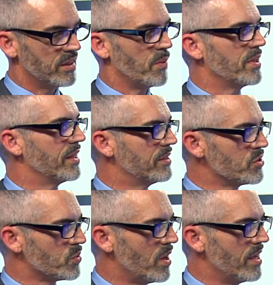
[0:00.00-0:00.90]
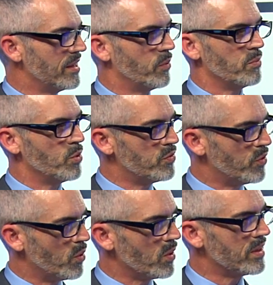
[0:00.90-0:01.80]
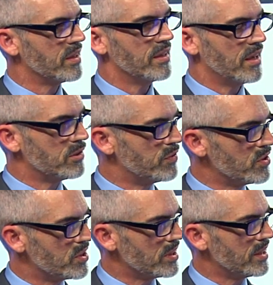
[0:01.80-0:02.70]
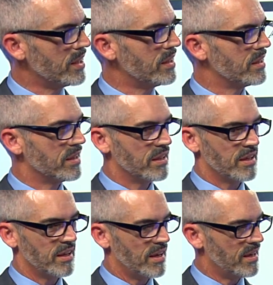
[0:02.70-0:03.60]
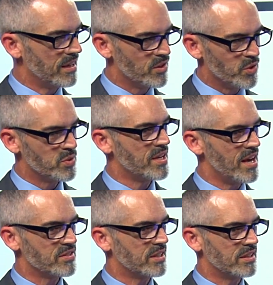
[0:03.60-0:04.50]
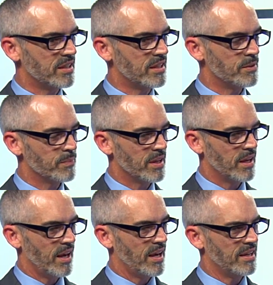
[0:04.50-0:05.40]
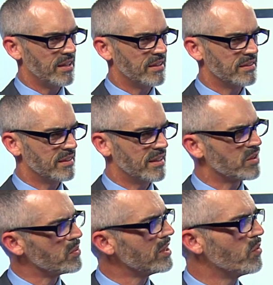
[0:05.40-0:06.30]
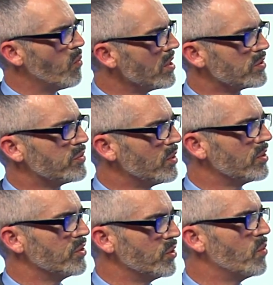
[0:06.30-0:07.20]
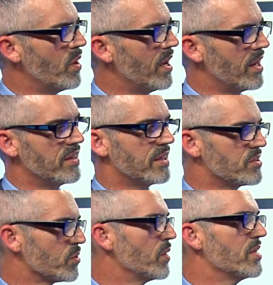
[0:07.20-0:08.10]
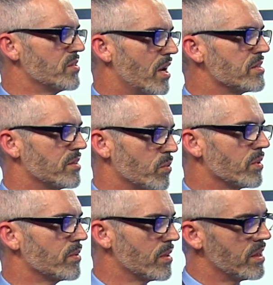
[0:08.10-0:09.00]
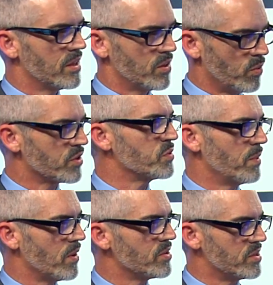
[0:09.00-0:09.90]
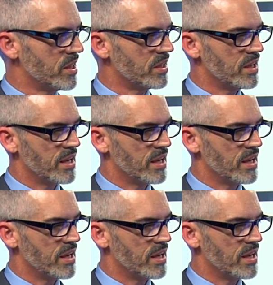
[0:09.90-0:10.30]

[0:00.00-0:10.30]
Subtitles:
that we get this right, that we move forward efficiently, enthusiastically, and in a really wonderful new way. I think it's a renaissance that we're experiencing,